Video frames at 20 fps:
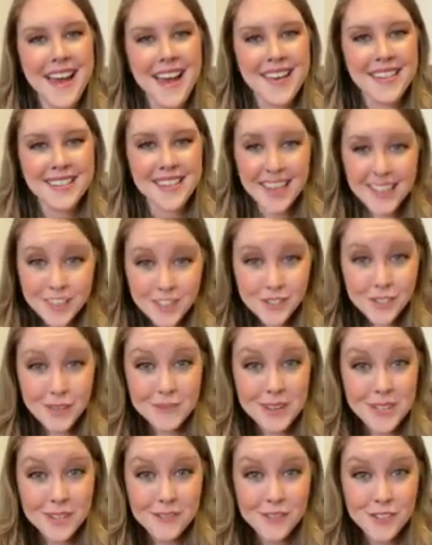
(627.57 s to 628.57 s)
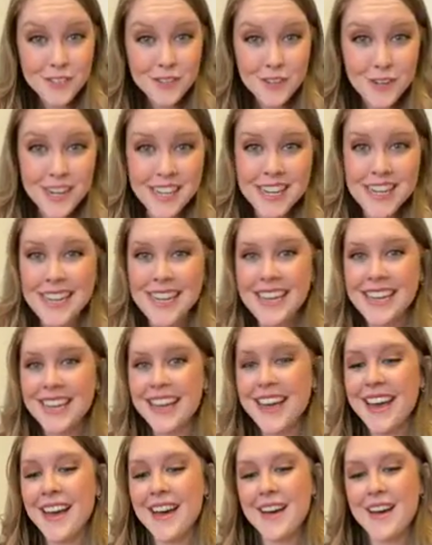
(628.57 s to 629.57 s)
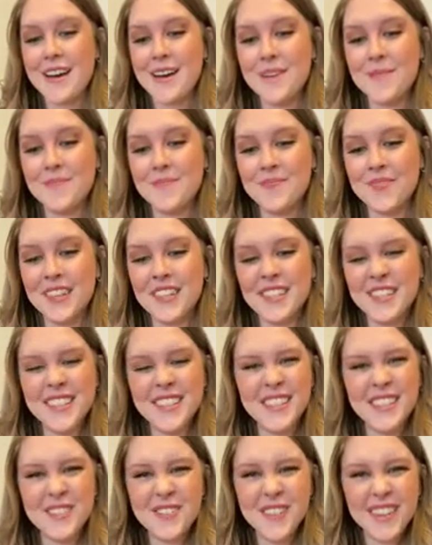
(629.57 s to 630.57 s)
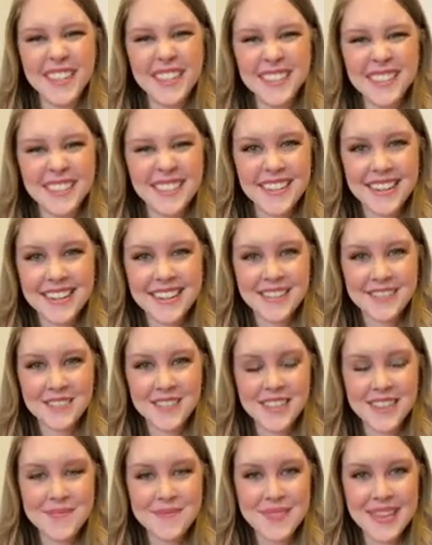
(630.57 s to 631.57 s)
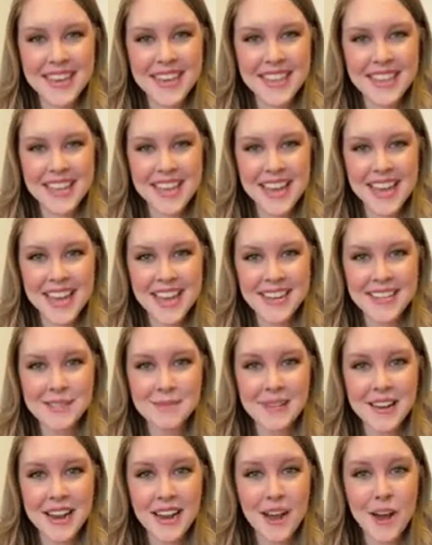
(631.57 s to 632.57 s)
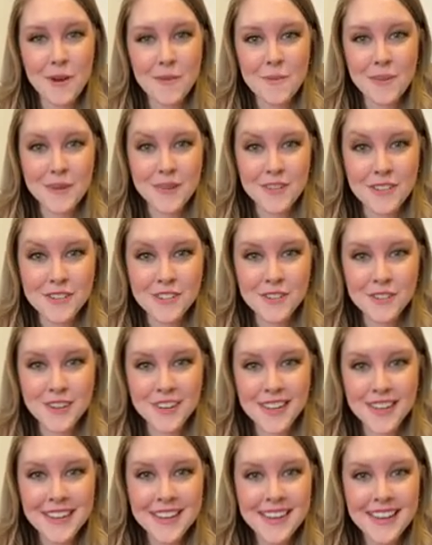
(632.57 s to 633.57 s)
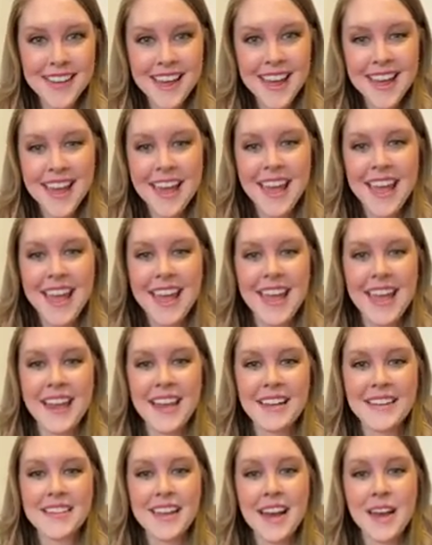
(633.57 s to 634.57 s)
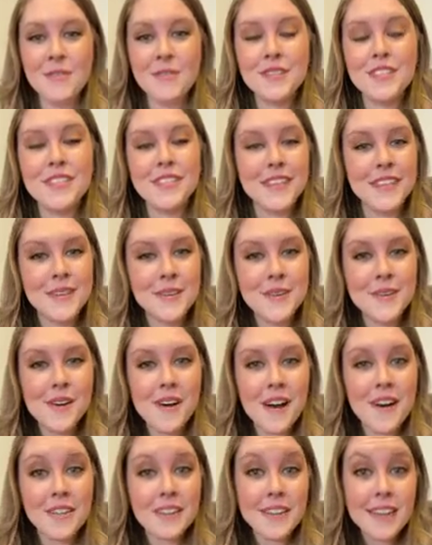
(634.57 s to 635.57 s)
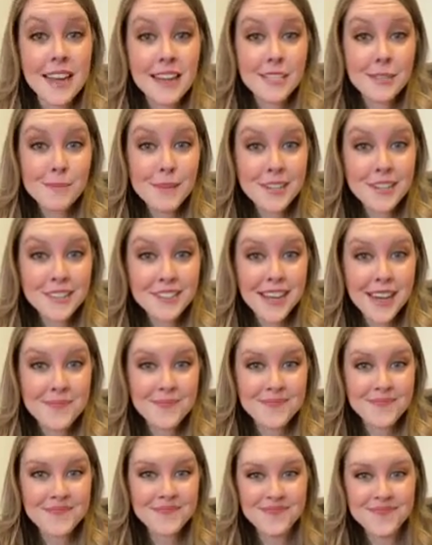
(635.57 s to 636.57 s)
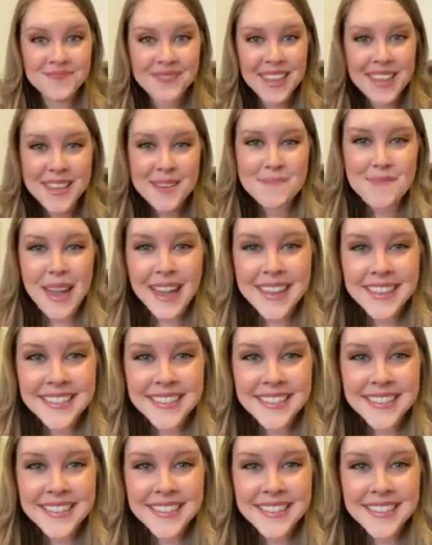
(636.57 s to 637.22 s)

thank you so much for joining. It's so weird with it being the end, but I hope you enjoyed it. And I will see you on the next book club. Bye.